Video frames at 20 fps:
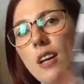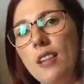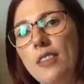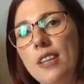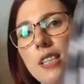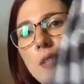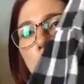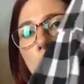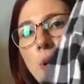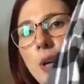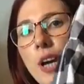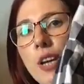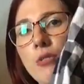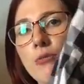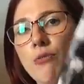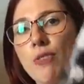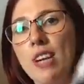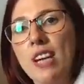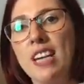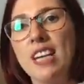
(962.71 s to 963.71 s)
This one
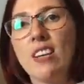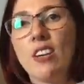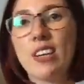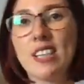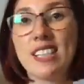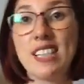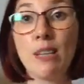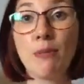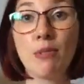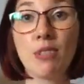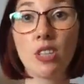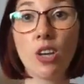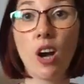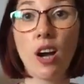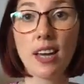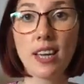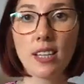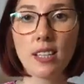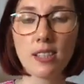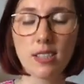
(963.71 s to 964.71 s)
goes really nicely with
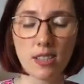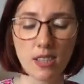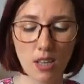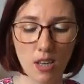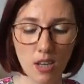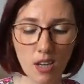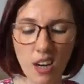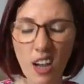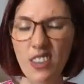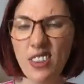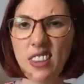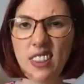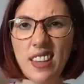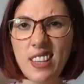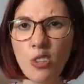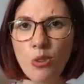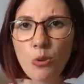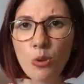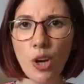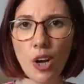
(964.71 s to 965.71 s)
tights. I think
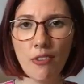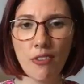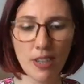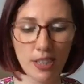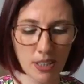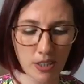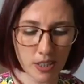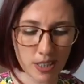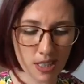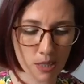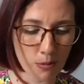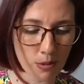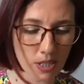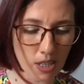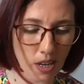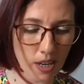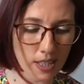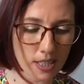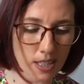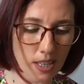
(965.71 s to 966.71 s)
they'd all go really nicely with
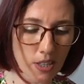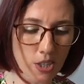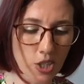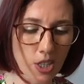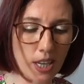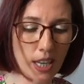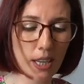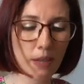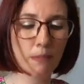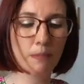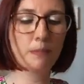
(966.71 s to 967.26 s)
tights actually.